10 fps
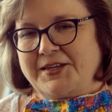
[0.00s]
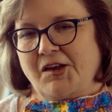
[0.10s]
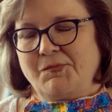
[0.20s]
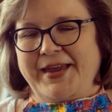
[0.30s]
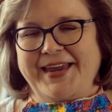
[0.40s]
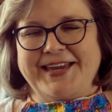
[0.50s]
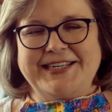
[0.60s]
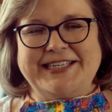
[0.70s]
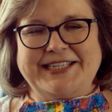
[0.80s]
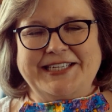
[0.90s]
A
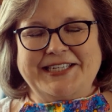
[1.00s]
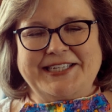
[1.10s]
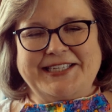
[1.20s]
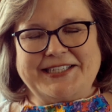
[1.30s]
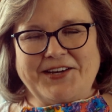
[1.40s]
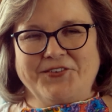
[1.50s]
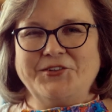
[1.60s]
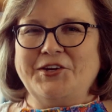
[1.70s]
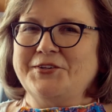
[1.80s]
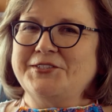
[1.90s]
man
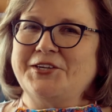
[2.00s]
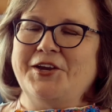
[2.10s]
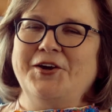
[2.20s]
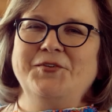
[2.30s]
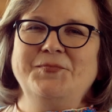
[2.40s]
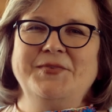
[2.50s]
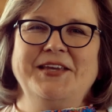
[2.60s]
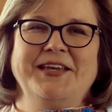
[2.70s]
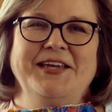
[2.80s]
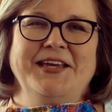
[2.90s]
several years ago
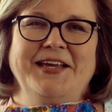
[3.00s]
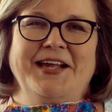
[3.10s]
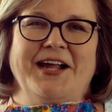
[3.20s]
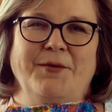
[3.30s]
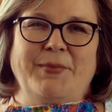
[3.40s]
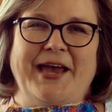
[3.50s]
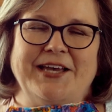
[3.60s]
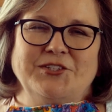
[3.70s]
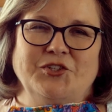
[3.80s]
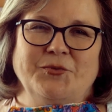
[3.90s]
a
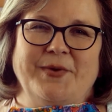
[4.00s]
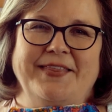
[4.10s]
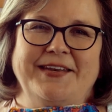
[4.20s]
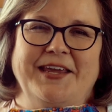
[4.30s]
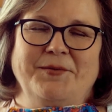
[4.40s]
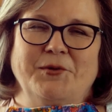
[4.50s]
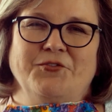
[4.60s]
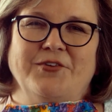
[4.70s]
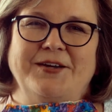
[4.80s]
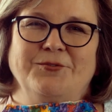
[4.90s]
pastor by the name of
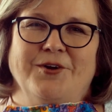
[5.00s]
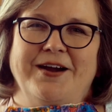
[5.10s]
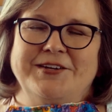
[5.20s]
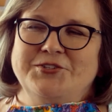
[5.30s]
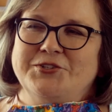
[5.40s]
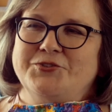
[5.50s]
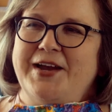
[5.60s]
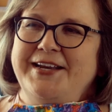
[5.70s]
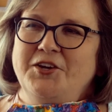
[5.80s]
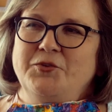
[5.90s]
Fred Rogers
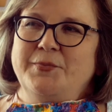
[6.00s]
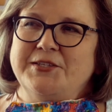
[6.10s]
right here in